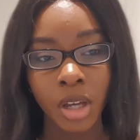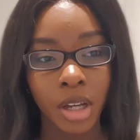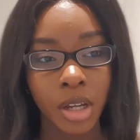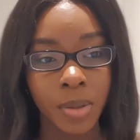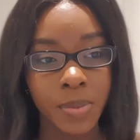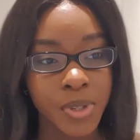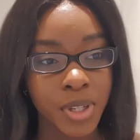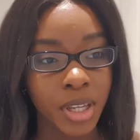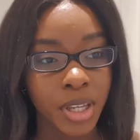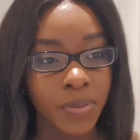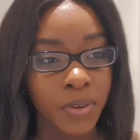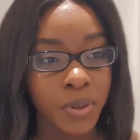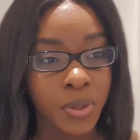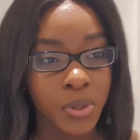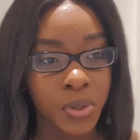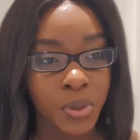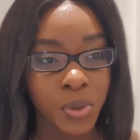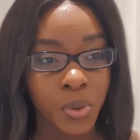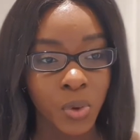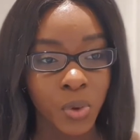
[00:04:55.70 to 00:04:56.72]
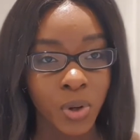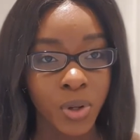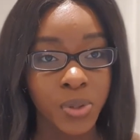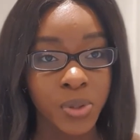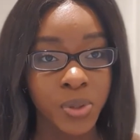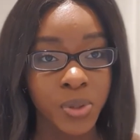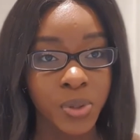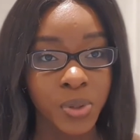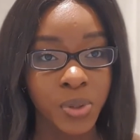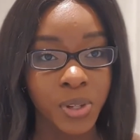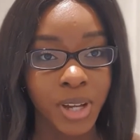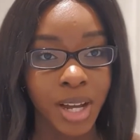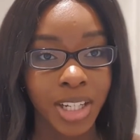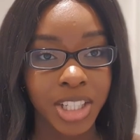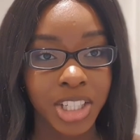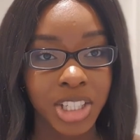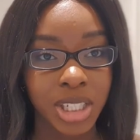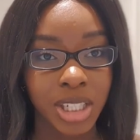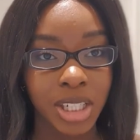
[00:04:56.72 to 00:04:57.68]
So if you do want to
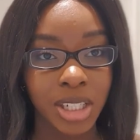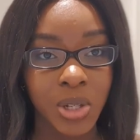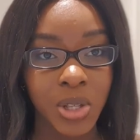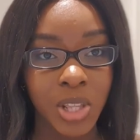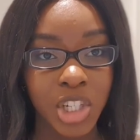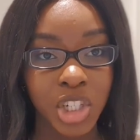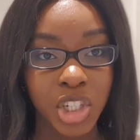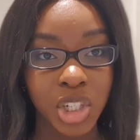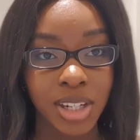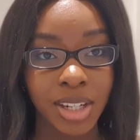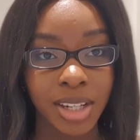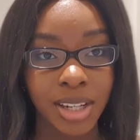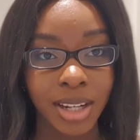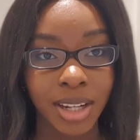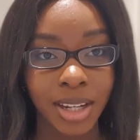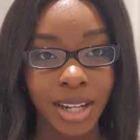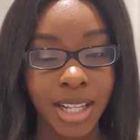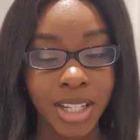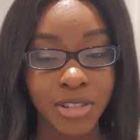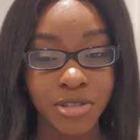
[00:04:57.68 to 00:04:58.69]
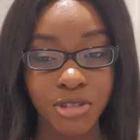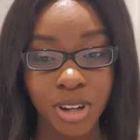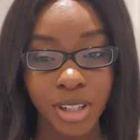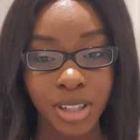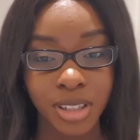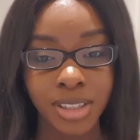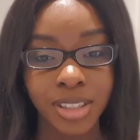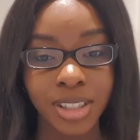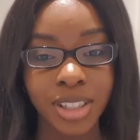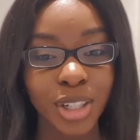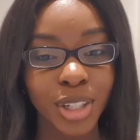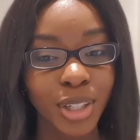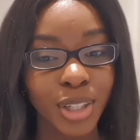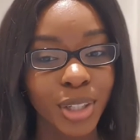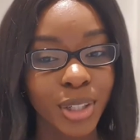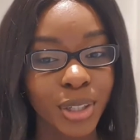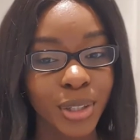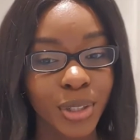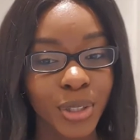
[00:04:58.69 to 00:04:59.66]
actually do the GDL later on,
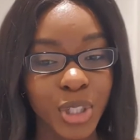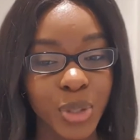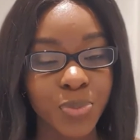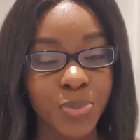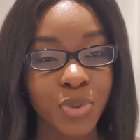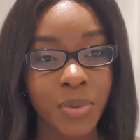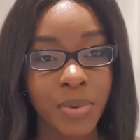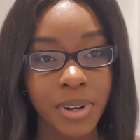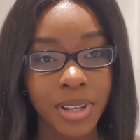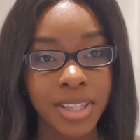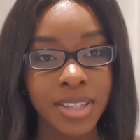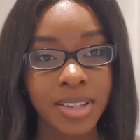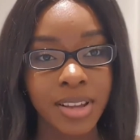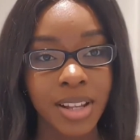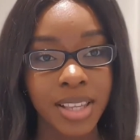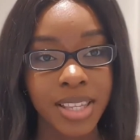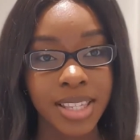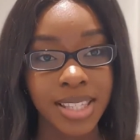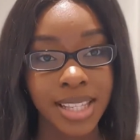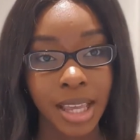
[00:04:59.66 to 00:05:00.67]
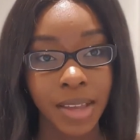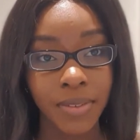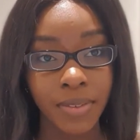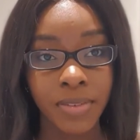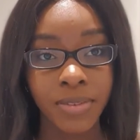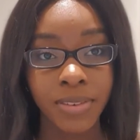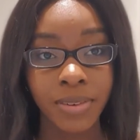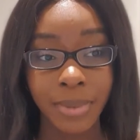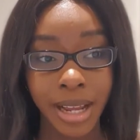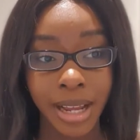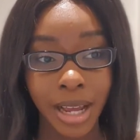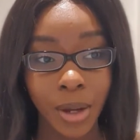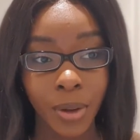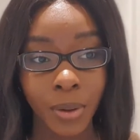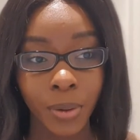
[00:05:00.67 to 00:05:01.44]
you should probably start saving from now.